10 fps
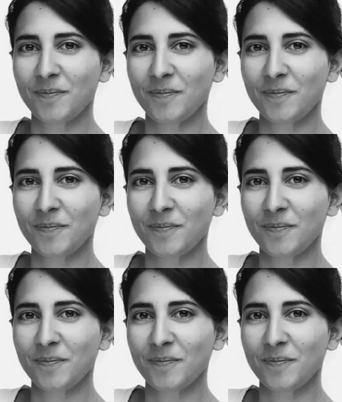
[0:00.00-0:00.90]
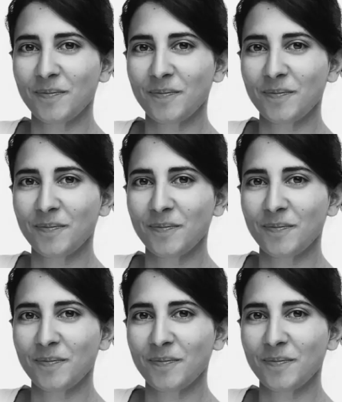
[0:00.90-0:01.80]

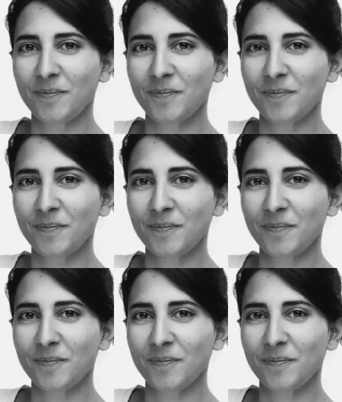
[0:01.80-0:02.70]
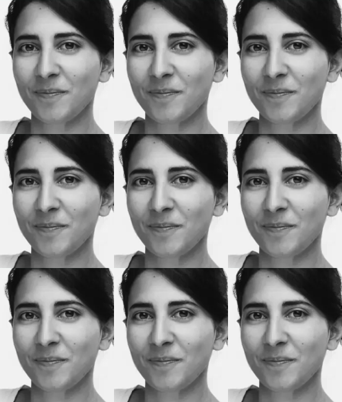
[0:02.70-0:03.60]

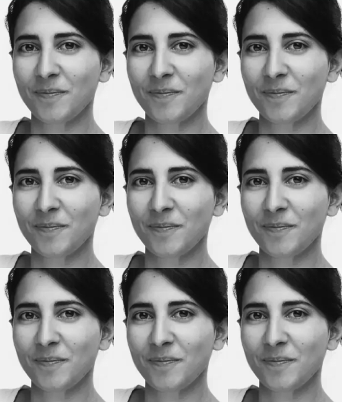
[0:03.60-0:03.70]
The face doesn't move, so there is nothing to read.